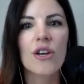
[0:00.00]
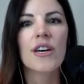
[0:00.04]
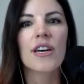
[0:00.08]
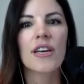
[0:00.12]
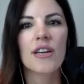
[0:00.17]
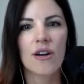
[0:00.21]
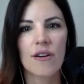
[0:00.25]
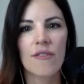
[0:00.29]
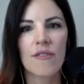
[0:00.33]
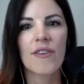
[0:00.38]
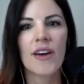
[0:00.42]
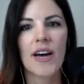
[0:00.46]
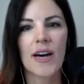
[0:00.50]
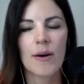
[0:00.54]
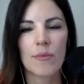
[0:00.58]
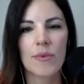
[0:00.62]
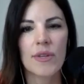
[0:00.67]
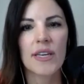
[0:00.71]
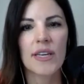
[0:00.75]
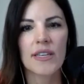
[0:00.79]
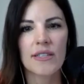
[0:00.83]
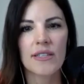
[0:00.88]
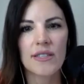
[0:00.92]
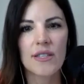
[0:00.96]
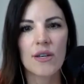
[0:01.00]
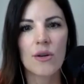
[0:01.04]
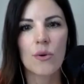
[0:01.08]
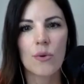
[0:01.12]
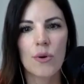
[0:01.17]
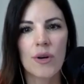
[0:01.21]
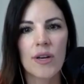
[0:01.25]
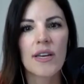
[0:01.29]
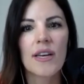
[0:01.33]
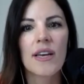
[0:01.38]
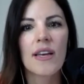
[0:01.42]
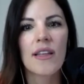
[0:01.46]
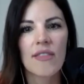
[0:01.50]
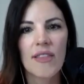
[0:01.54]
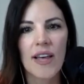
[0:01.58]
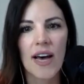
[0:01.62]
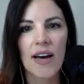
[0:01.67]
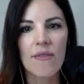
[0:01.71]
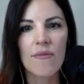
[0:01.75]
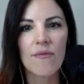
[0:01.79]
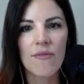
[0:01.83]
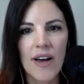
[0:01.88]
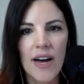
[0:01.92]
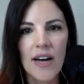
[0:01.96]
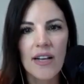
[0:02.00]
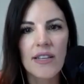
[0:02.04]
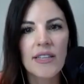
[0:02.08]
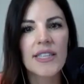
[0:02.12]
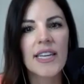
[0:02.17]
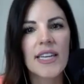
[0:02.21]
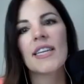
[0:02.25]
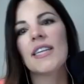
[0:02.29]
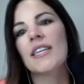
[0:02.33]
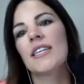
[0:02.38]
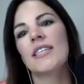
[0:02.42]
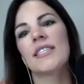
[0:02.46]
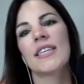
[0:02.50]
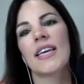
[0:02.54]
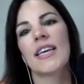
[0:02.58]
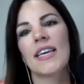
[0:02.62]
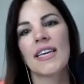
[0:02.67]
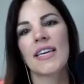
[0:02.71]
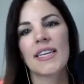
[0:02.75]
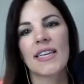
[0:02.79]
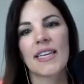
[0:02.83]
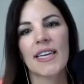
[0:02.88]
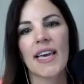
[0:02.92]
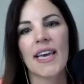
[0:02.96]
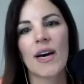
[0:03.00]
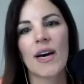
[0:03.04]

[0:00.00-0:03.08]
look in our family. So that validating and taking